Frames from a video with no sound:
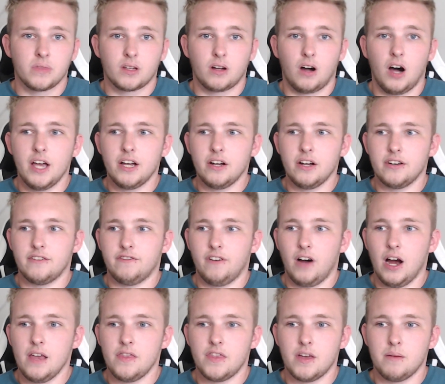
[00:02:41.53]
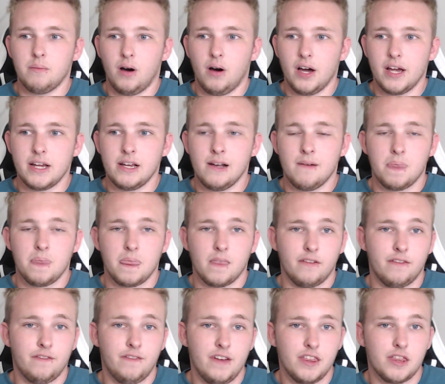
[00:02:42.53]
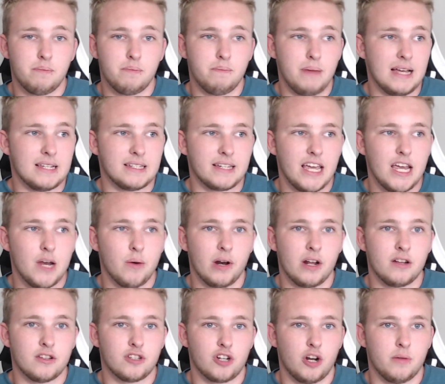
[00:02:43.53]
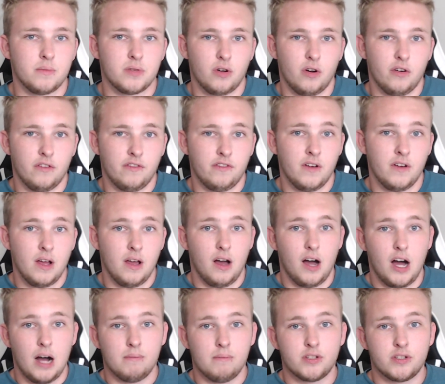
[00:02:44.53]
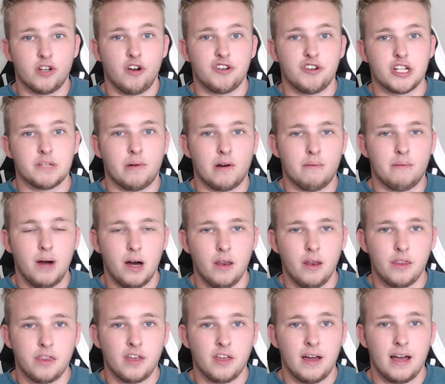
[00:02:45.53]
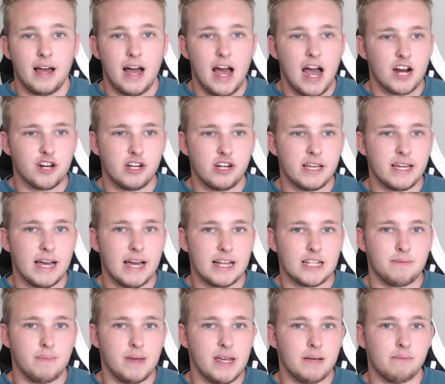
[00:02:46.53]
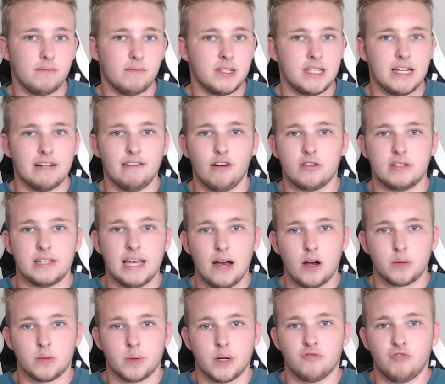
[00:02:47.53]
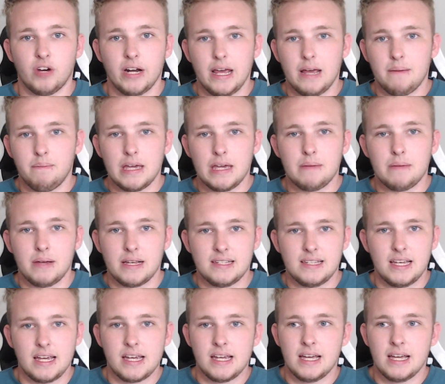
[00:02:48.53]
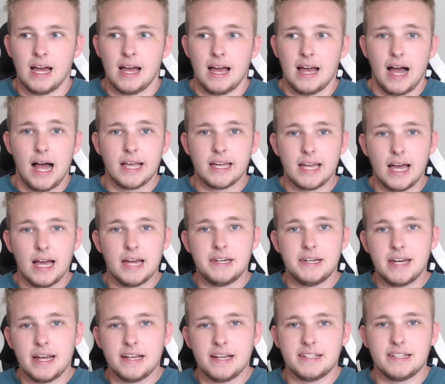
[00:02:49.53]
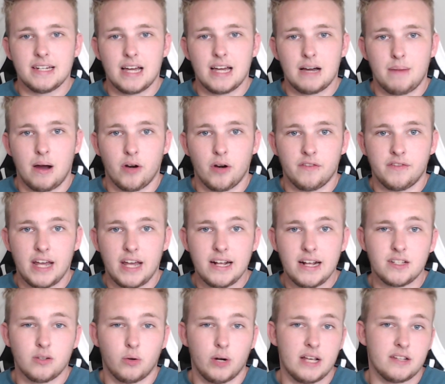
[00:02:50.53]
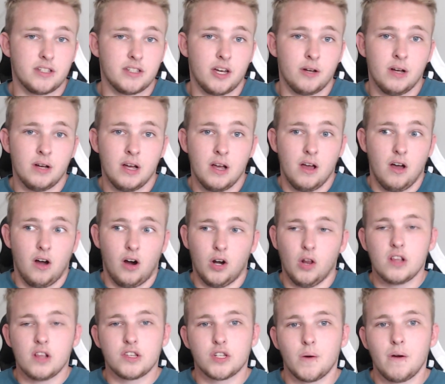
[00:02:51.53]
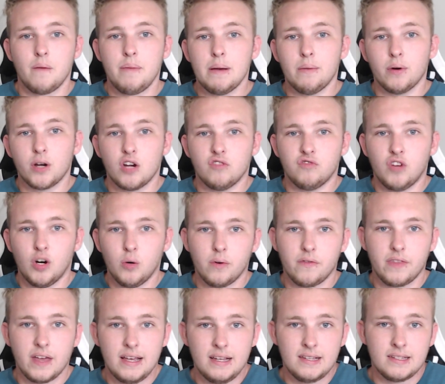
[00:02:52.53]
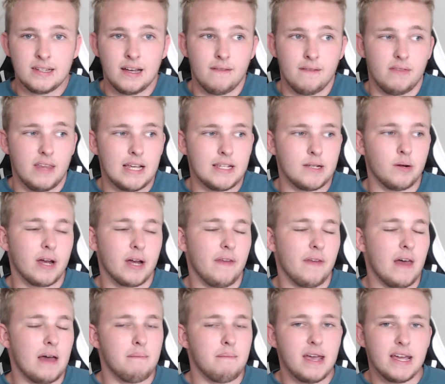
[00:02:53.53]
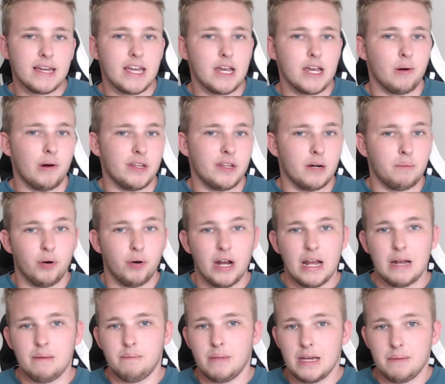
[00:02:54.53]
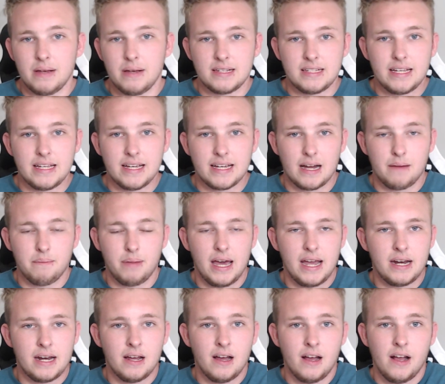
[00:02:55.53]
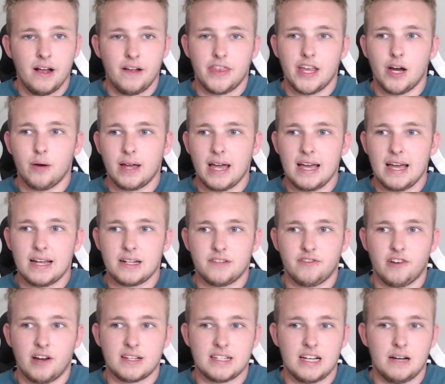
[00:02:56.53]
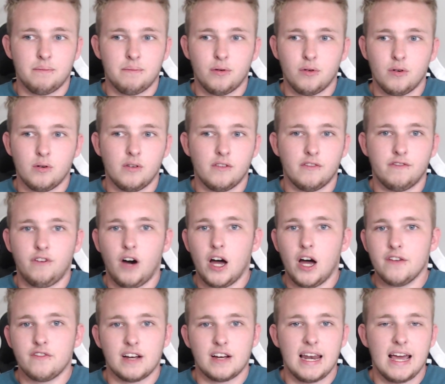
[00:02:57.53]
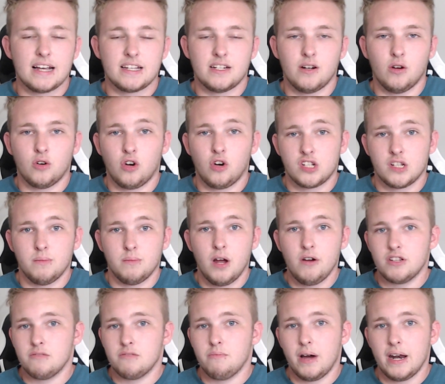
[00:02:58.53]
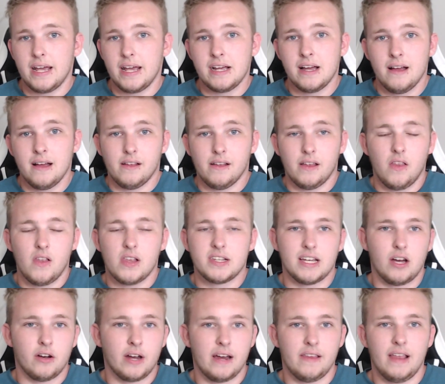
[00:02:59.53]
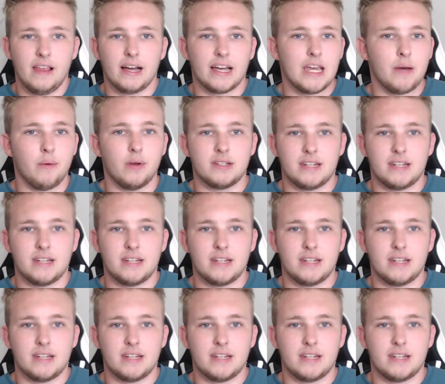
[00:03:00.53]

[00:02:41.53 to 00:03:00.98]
I could find that my 5th best keyword in terms of searches per month actually gets me 0 sales when I run it in PPC and get a decent amount of data on it. So a lot of the time when people go wrong with this is they'll get their main keyword, they'll put it in a PPC campaign, they'll get, for example, 5 clicks and it'll cost them loads of money, and they'll say, okay, that keyword's